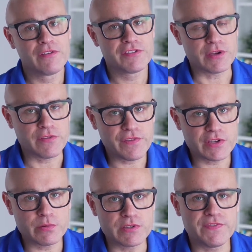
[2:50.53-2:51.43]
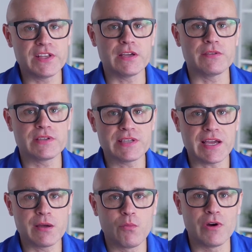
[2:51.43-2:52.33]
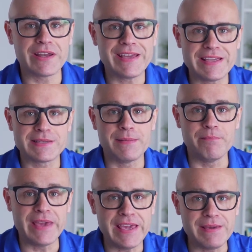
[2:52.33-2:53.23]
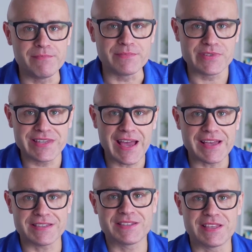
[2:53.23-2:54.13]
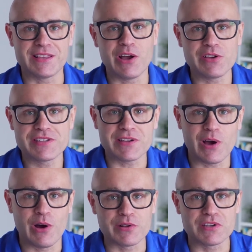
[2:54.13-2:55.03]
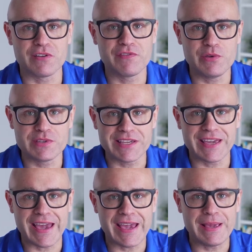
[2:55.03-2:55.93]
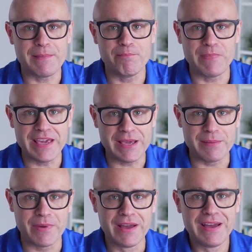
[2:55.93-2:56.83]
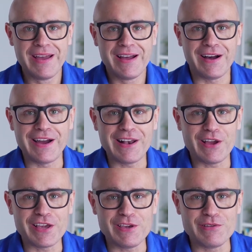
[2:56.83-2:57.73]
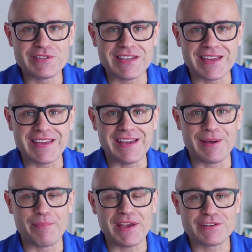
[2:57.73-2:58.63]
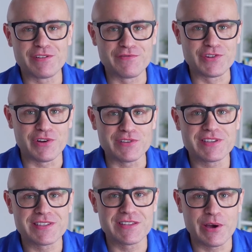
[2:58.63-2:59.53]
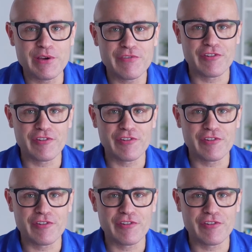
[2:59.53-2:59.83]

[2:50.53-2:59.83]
So the first one's video. The second one is memes. Yes, the lost art of using a meme. I like using a picture of Jon Snow